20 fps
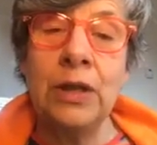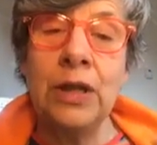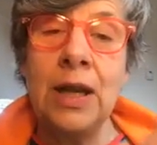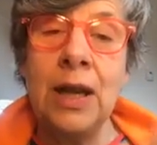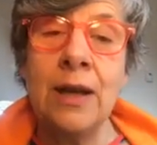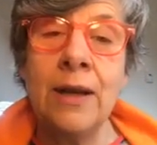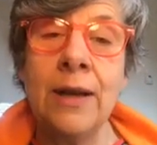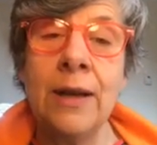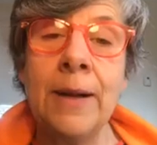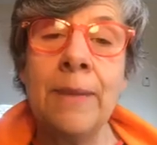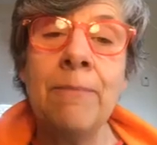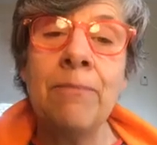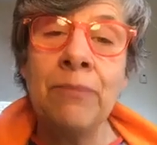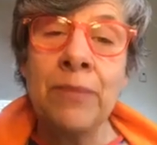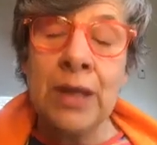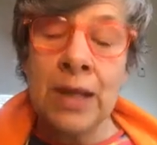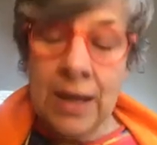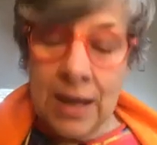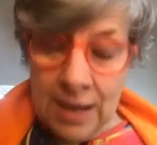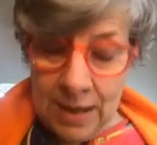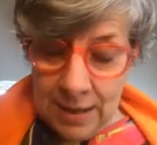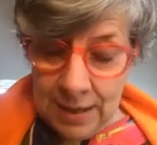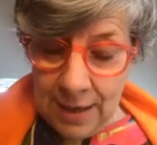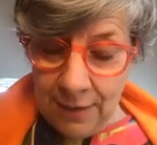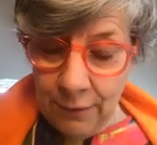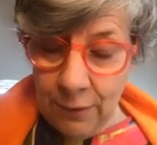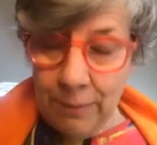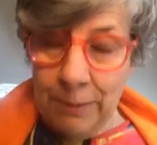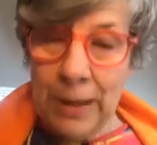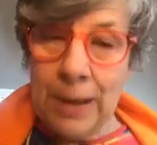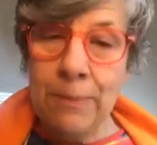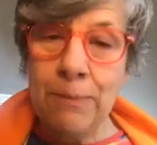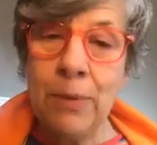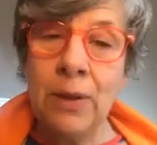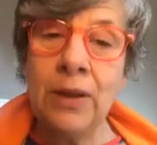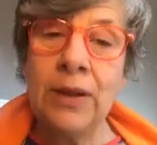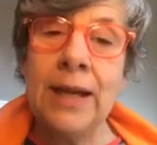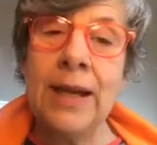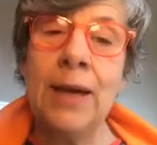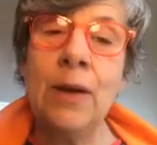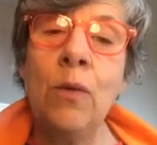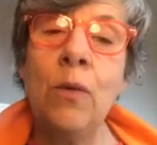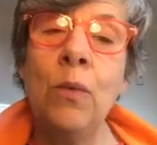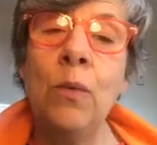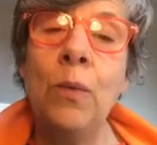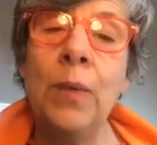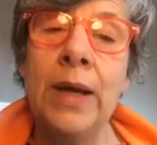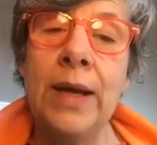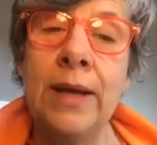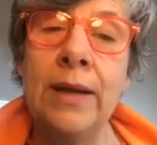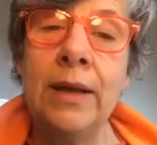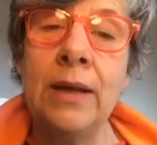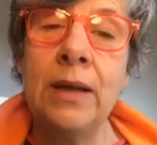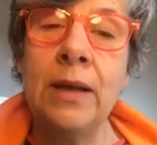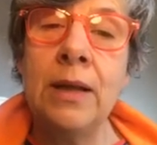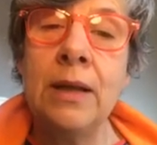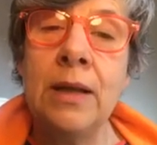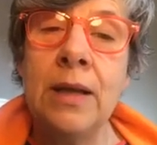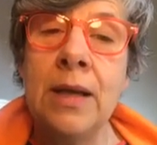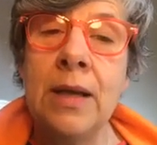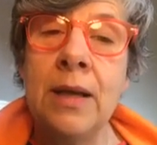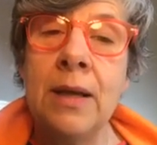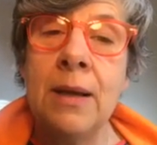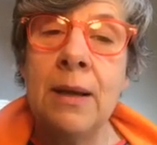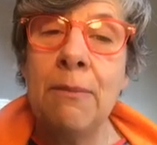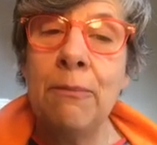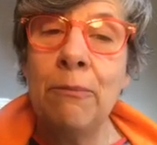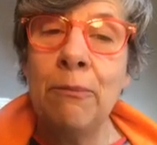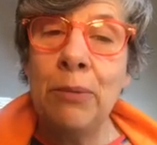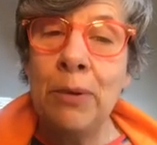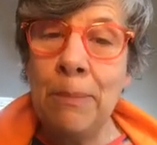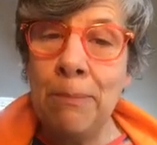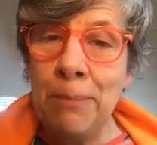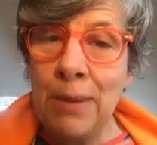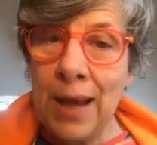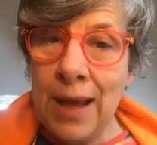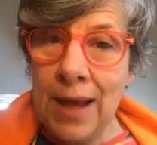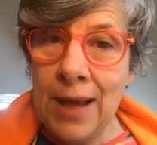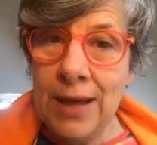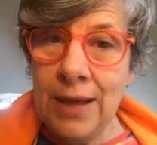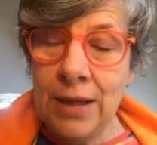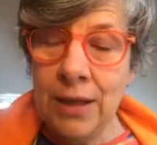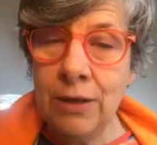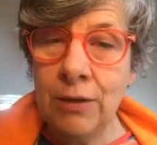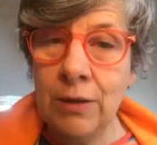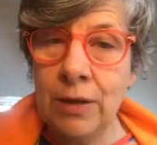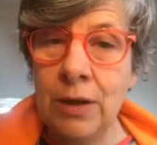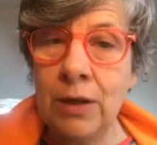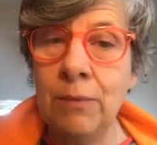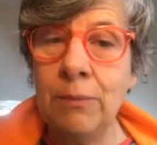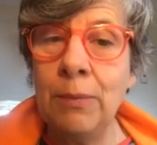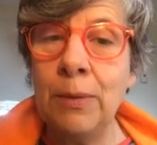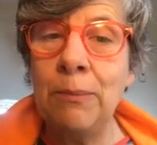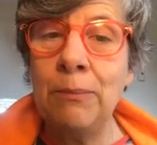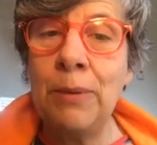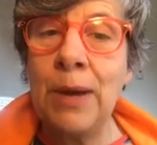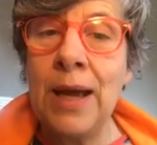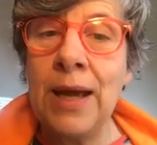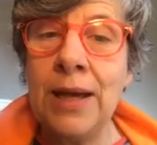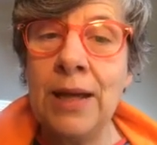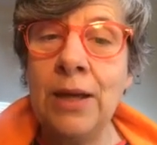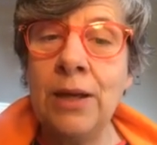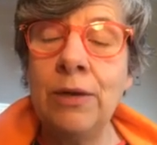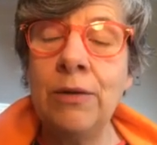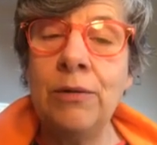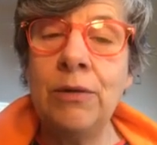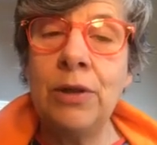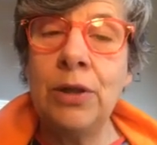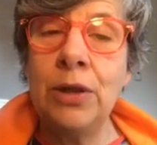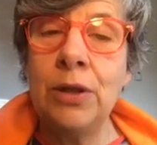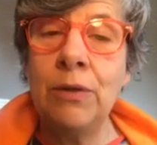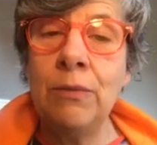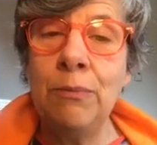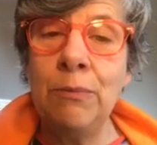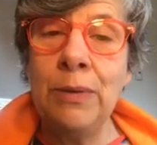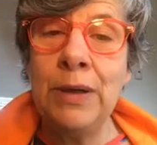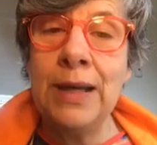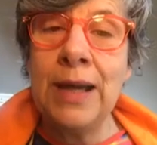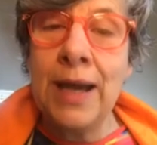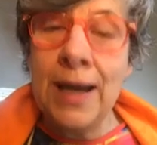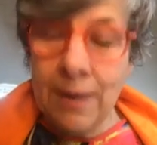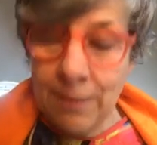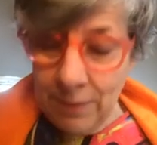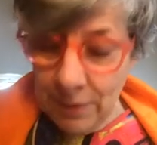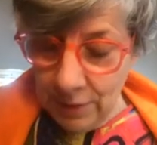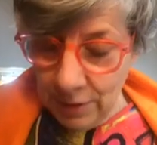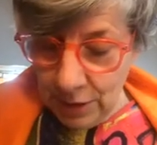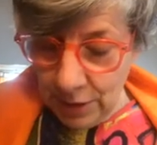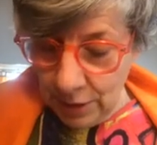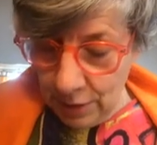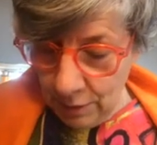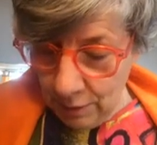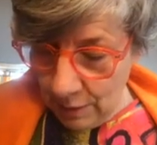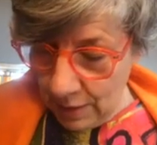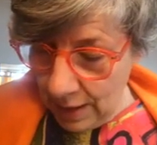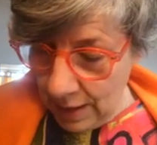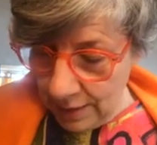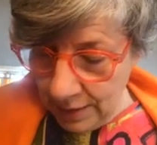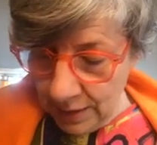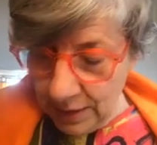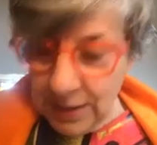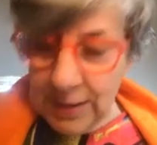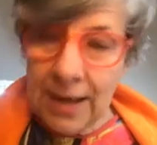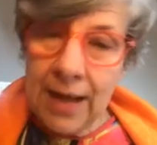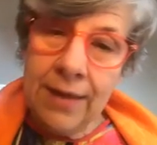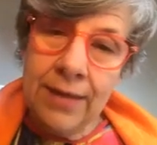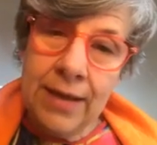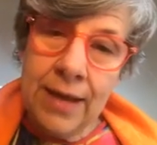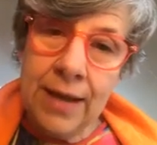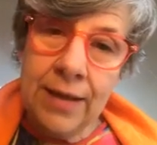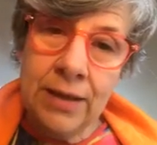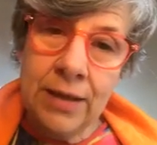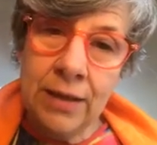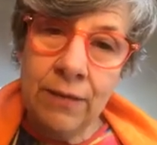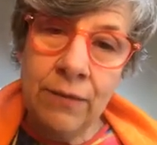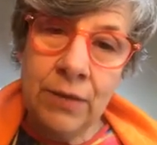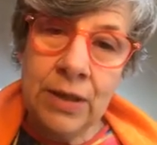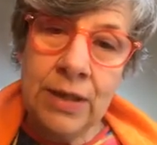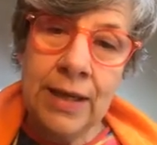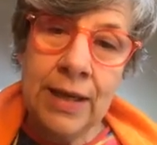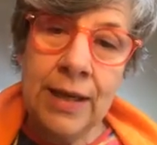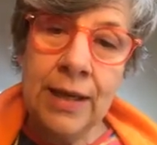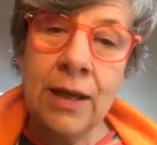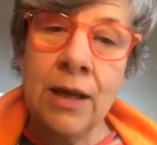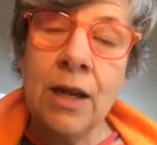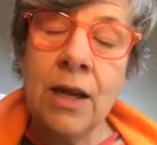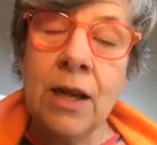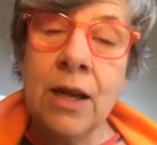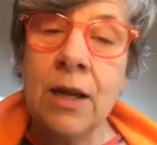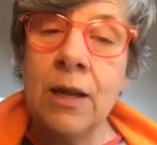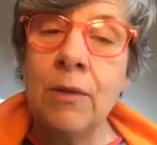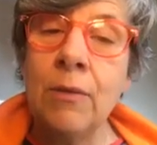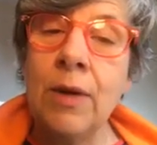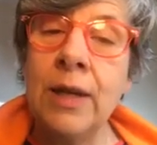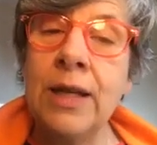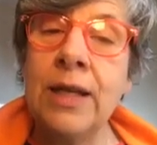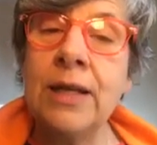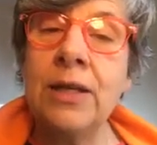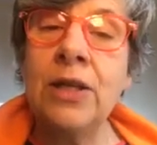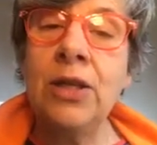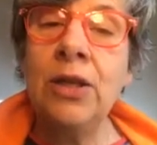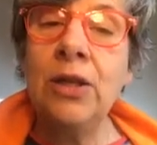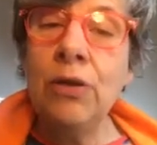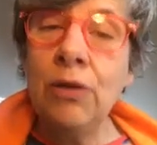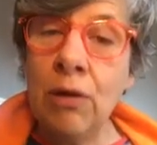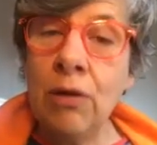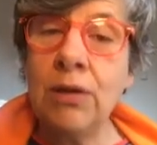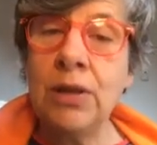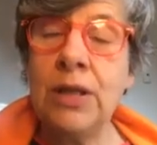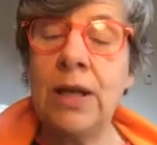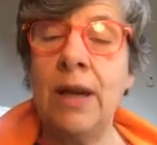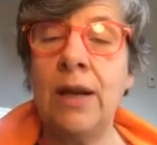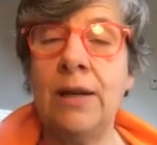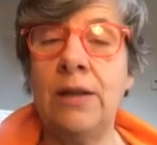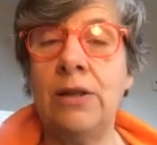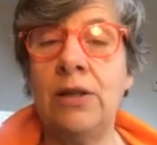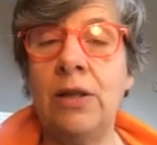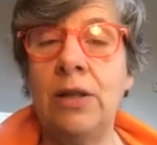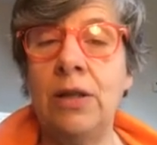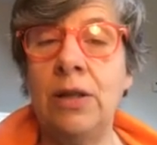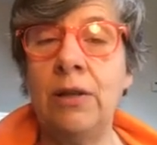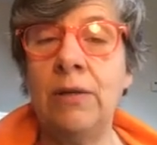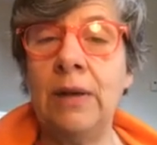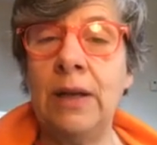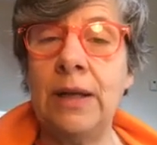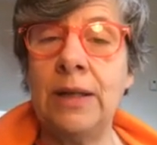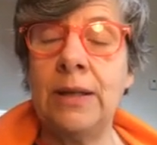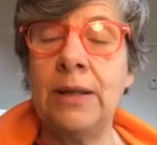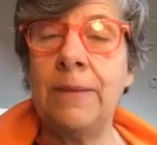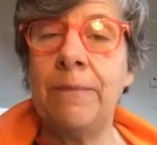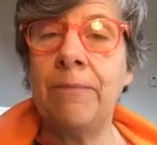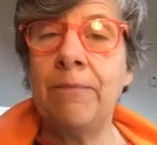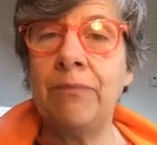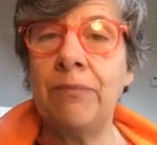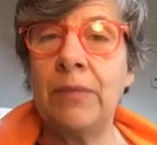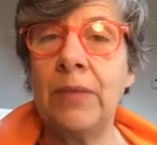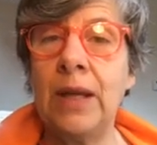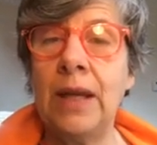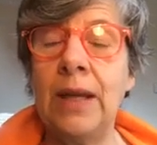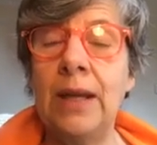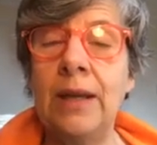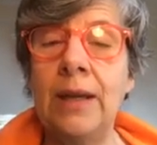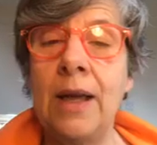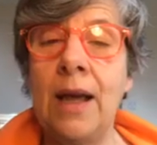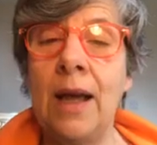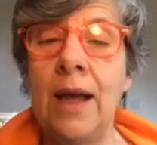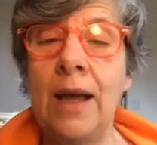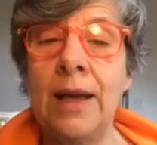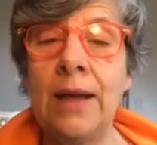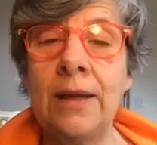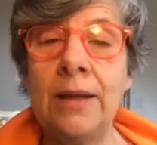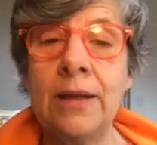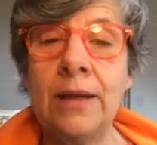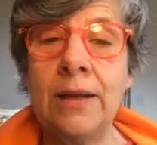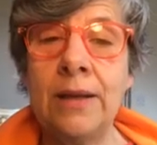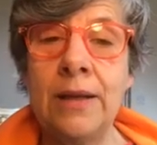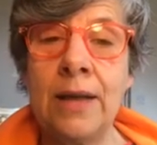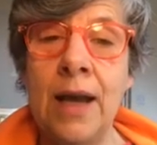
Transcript: younger level people, it will prepare you. It'll prepare you to be able to understand the activity when it's your turn to do it in higher